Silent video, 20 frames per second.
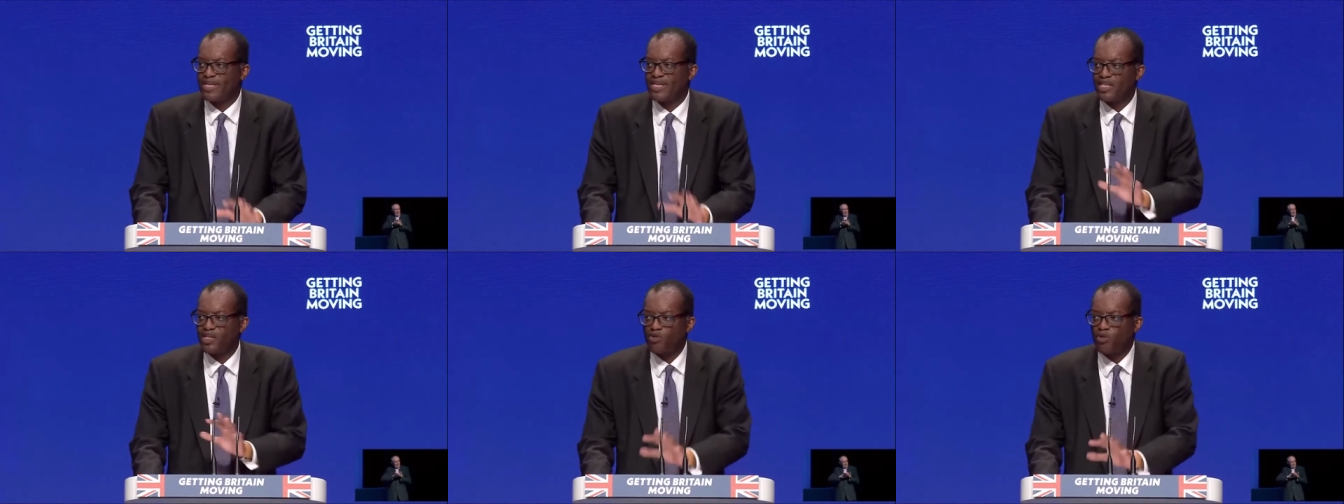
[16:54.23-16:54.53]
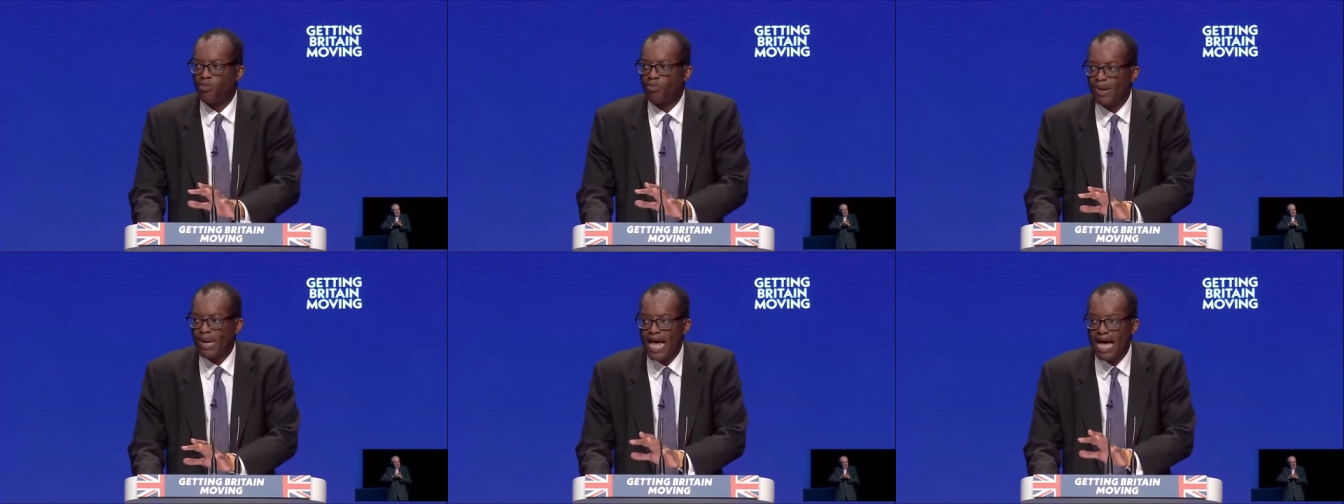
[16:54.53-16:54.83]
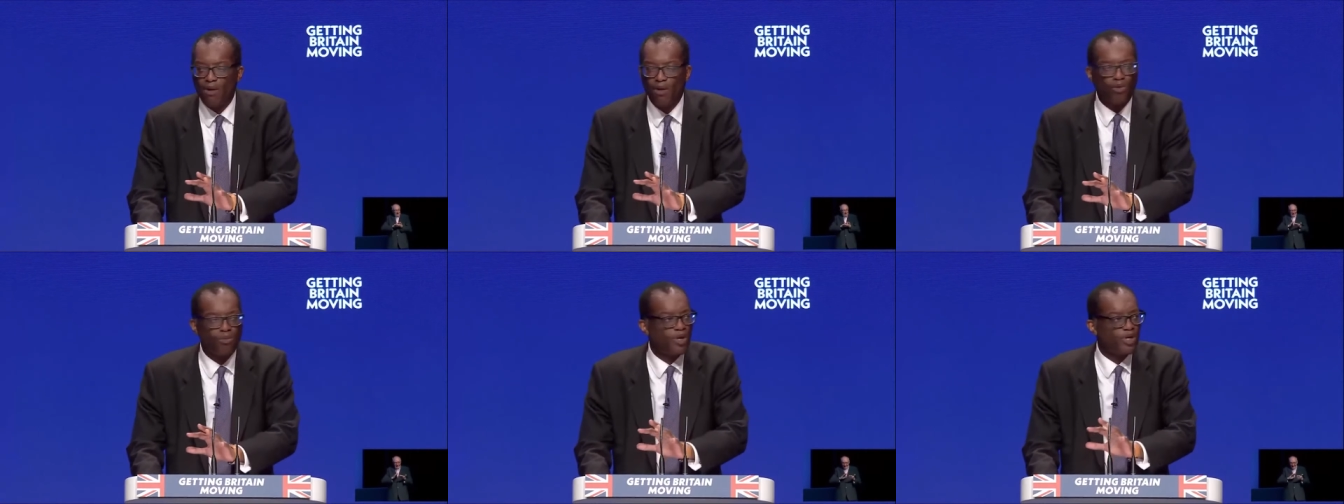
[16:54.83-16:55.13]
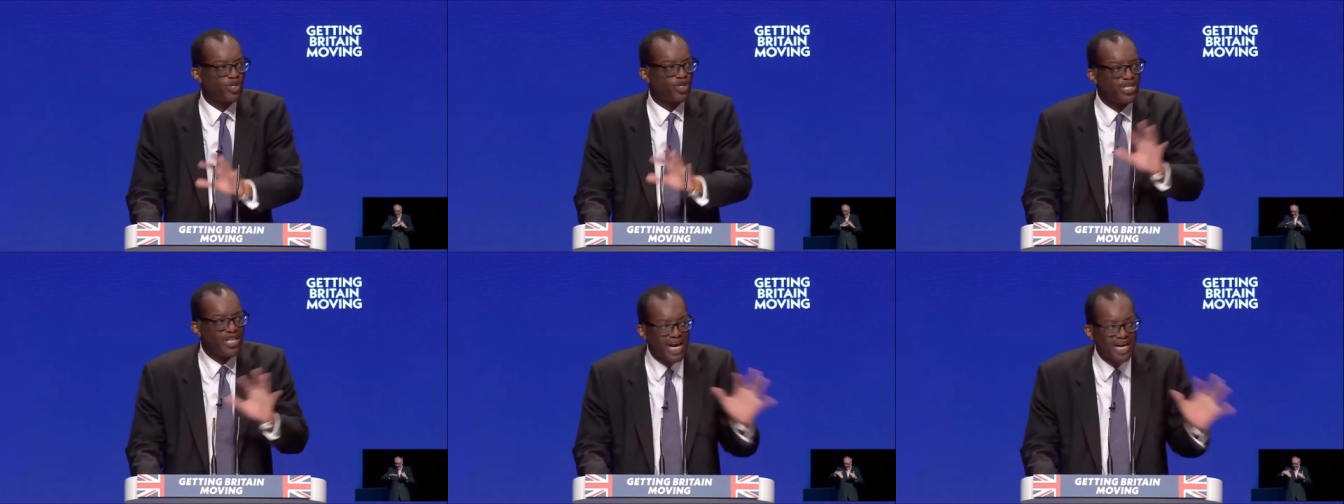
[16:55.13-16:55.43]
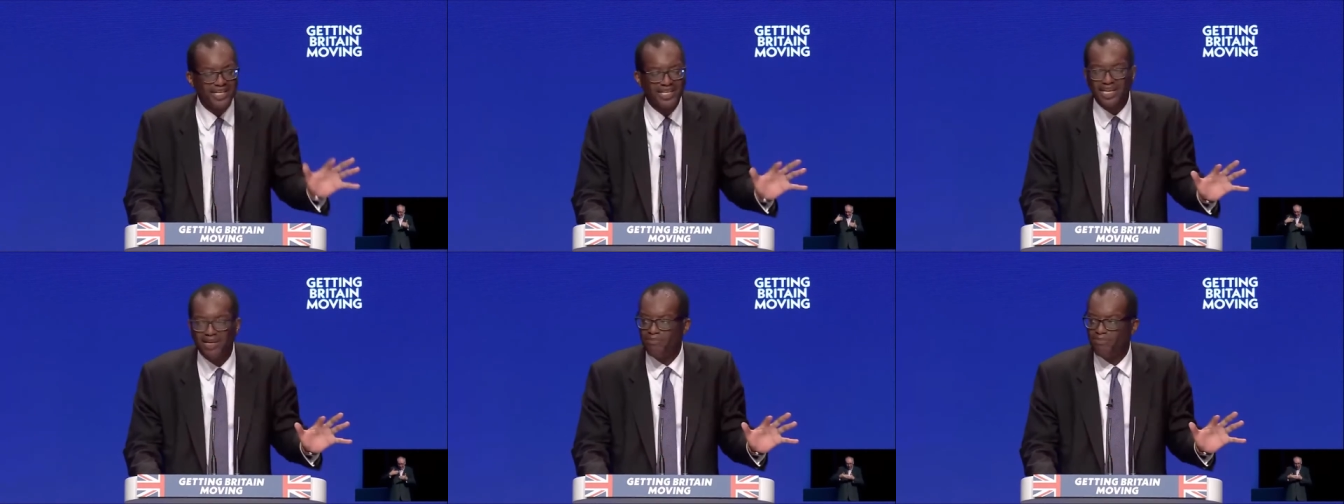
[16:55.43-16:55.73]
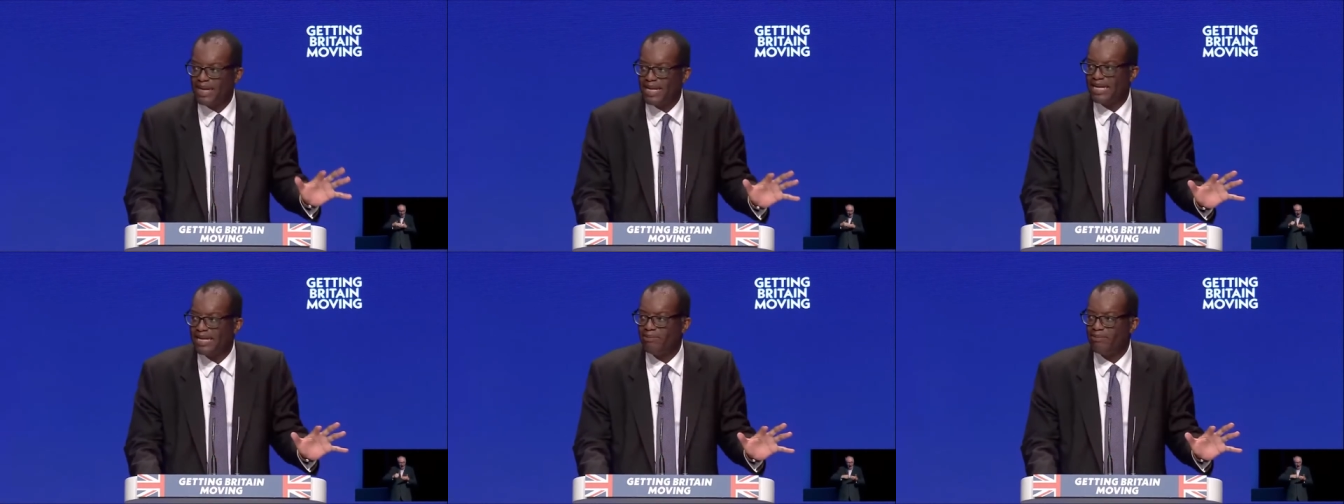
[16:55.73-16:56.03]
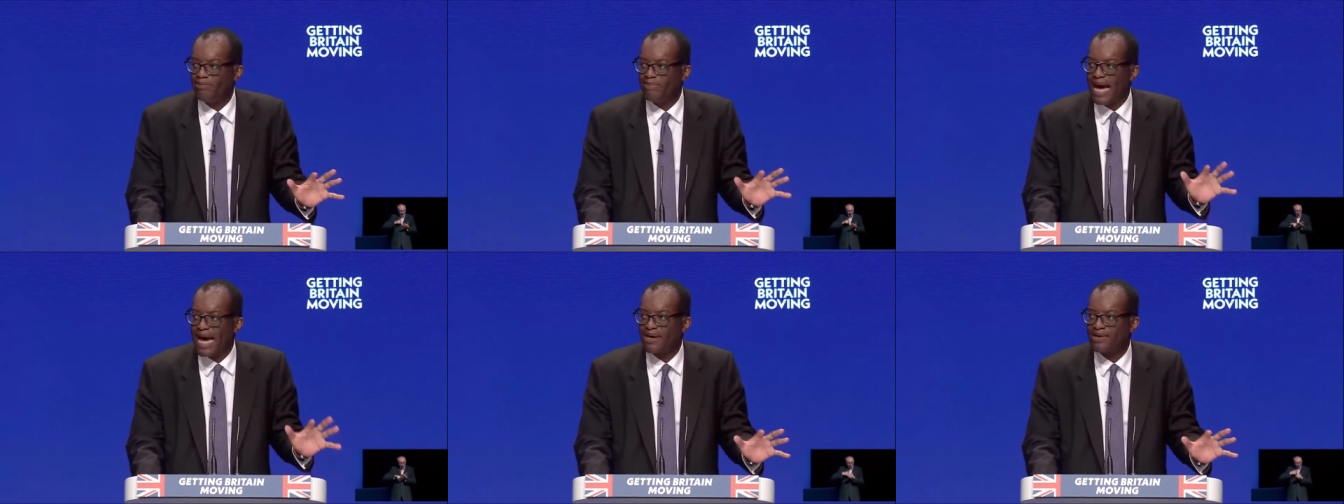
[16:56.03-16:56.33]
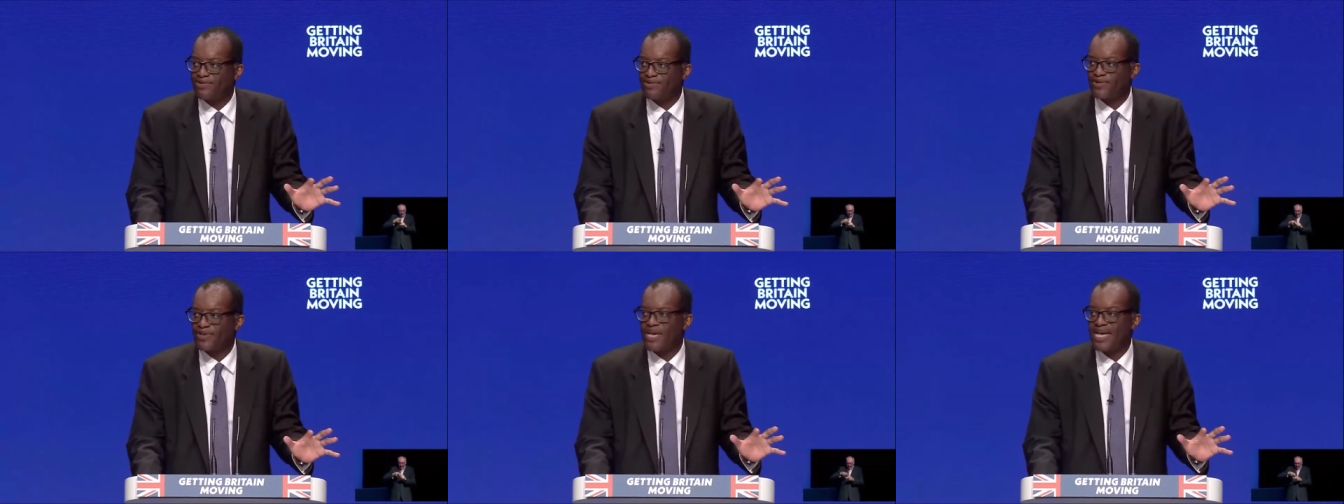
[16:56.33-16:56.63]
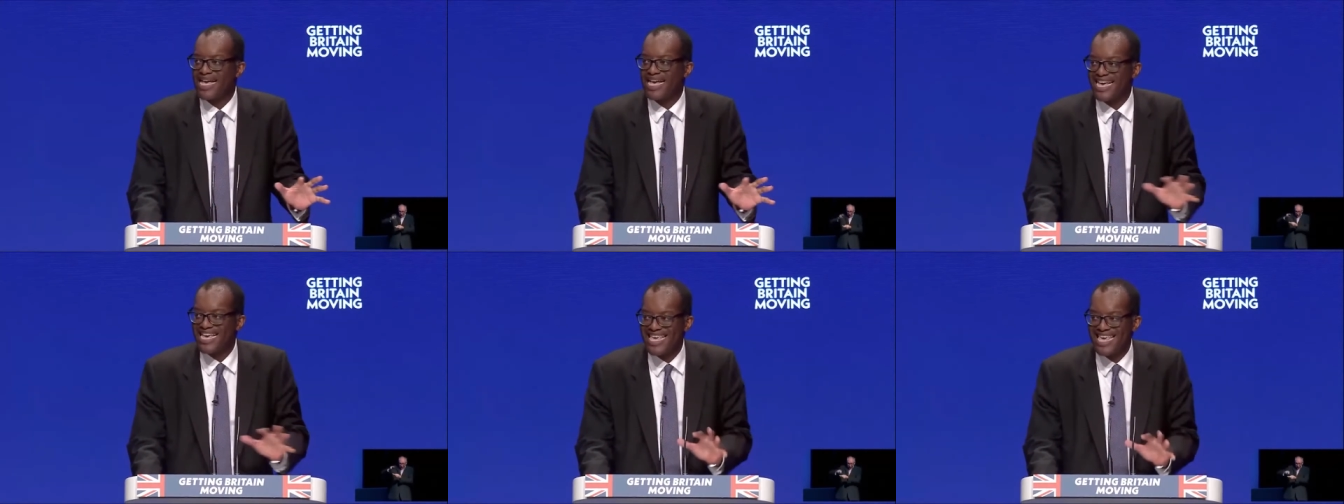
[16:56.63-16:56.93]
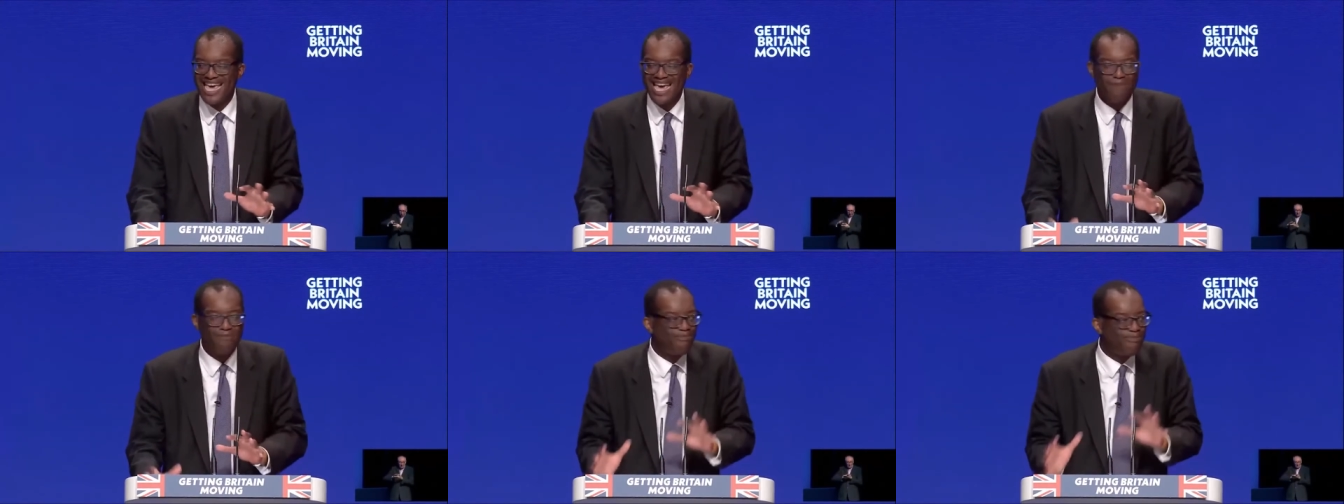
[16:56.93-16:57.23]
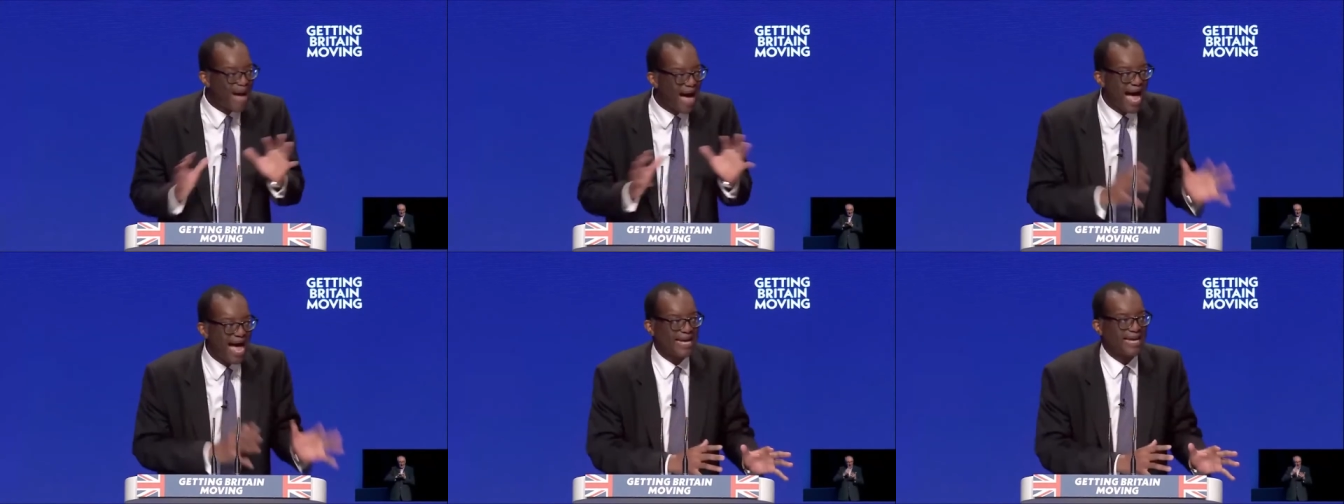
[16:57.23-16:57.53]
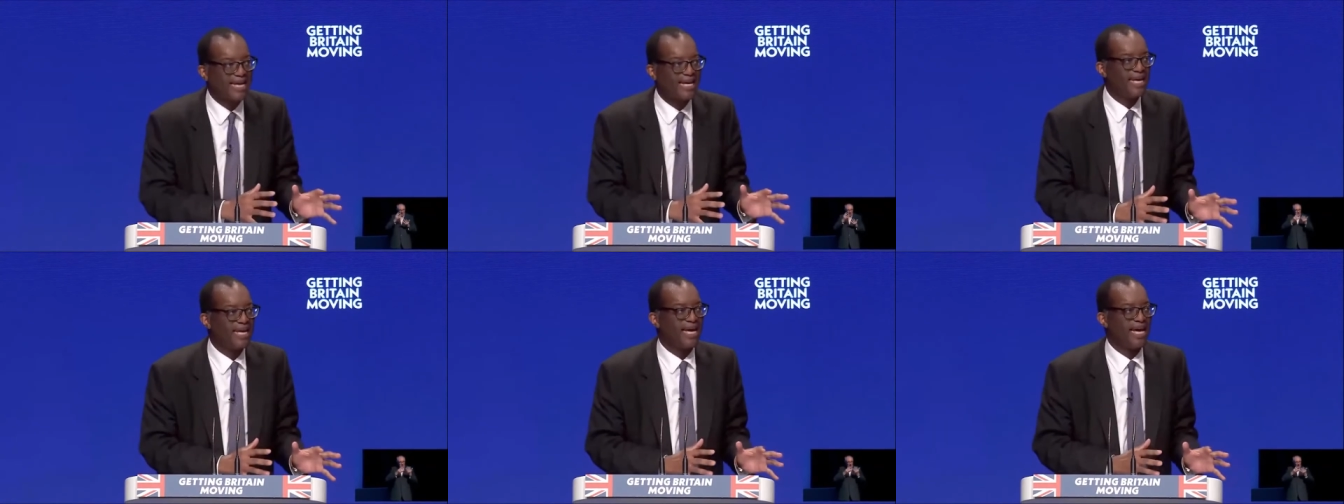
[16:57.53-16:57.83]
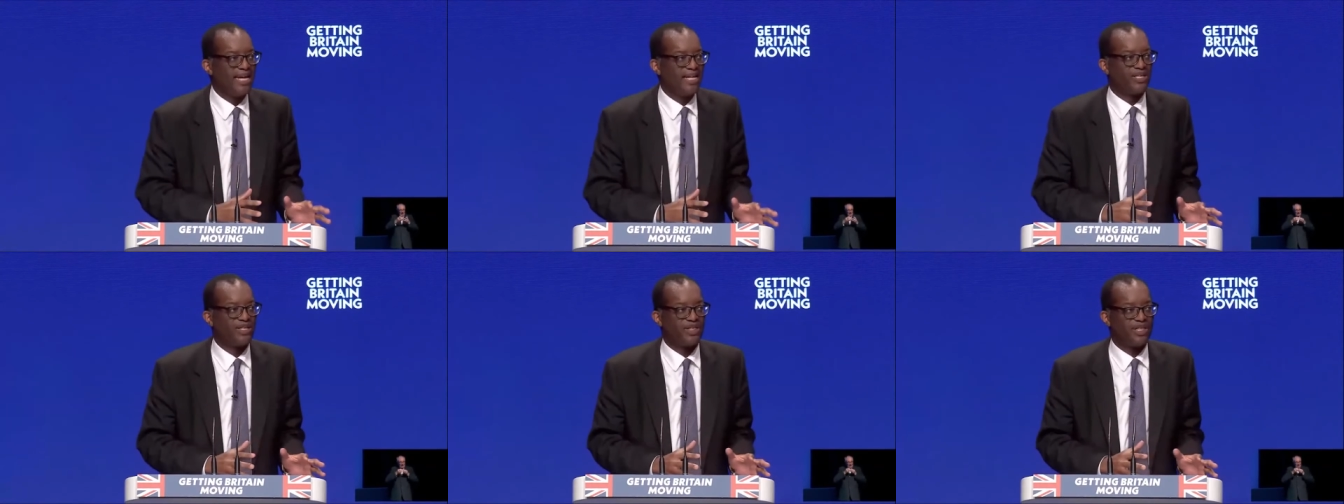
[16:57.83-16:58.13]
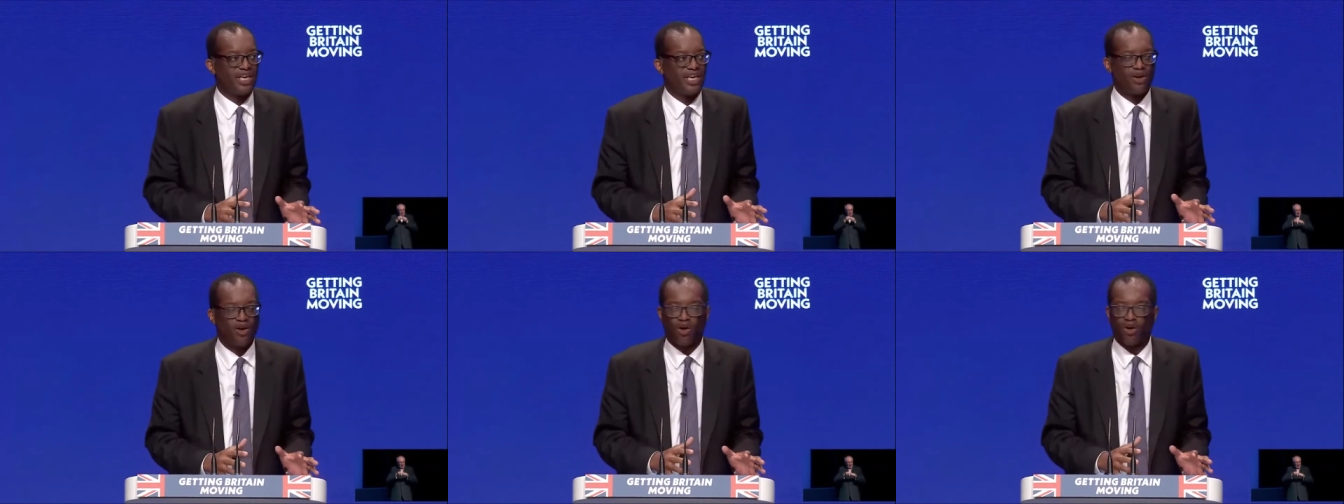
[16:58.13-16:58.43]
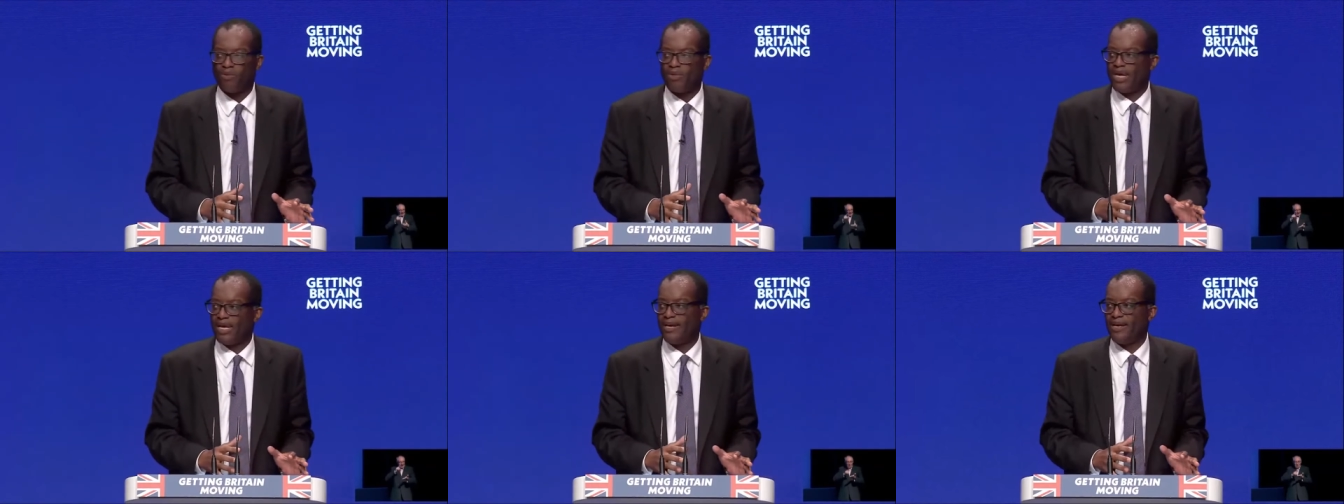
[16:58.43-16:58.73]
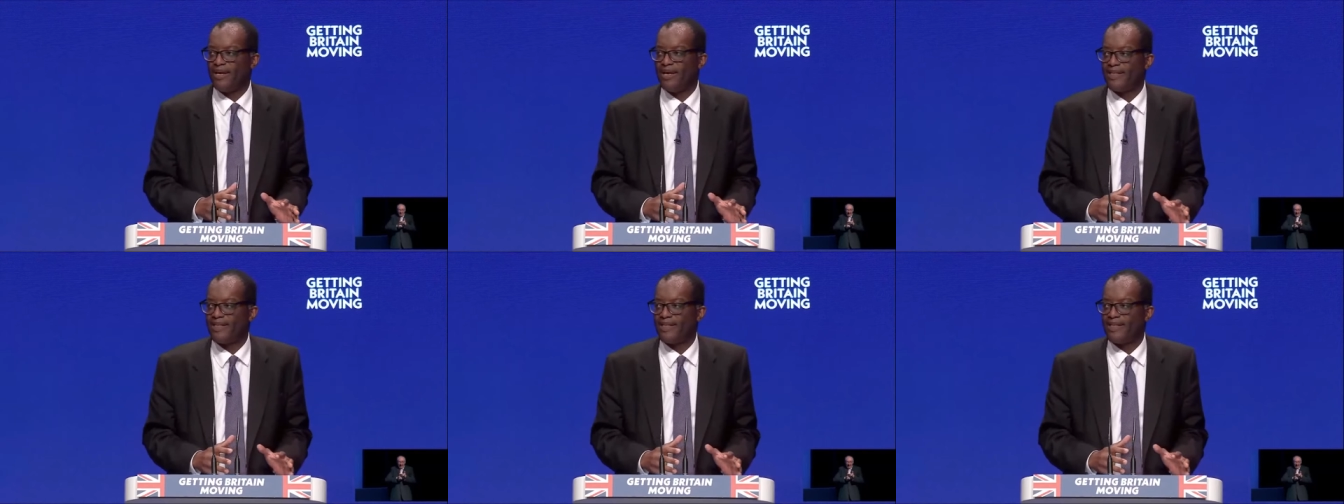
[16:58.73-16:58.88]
This will plough almost nineteen billion pounds a year back into the economy.